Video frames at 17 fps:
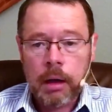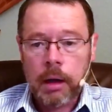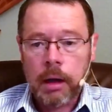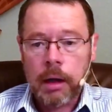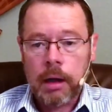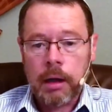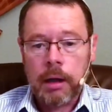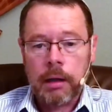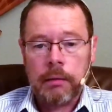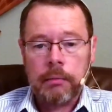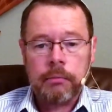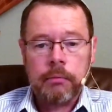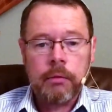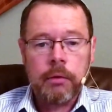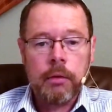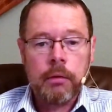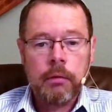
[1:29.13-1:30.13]

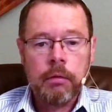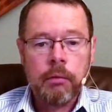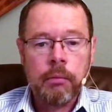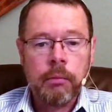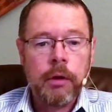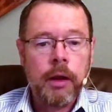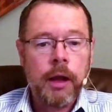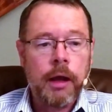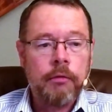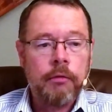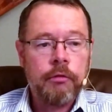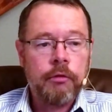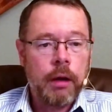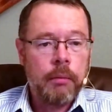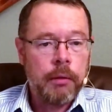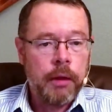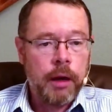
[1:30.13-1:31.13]
The one last
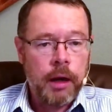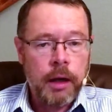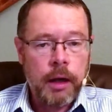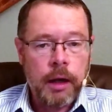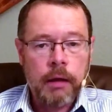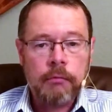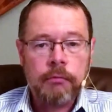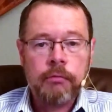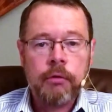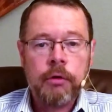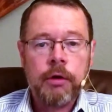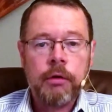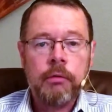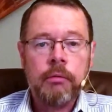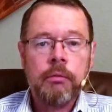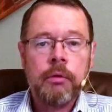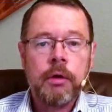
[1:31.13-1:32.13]
item that I have for
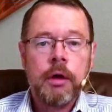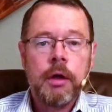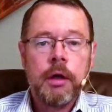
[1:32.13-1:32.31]
you